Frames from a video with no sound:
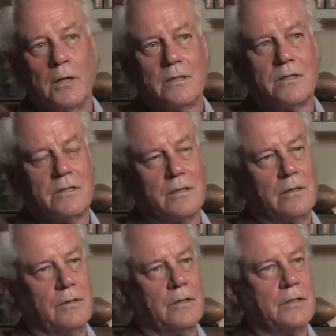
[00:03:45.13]
else has
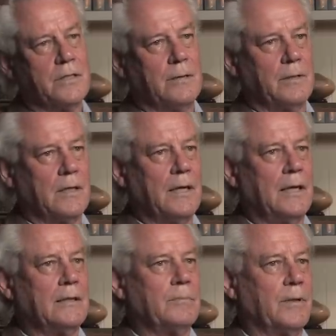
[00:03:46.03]
concluded the same thing I
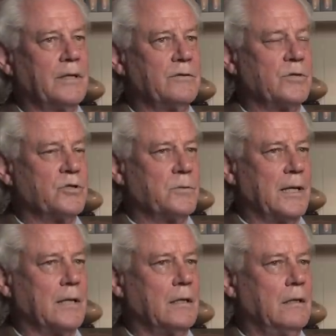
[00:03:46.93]
had. The planes were
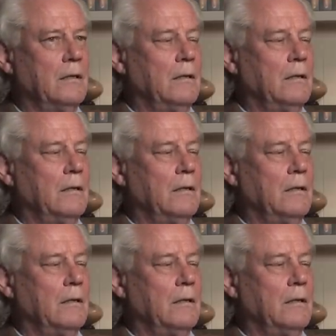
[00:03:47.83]
shredded.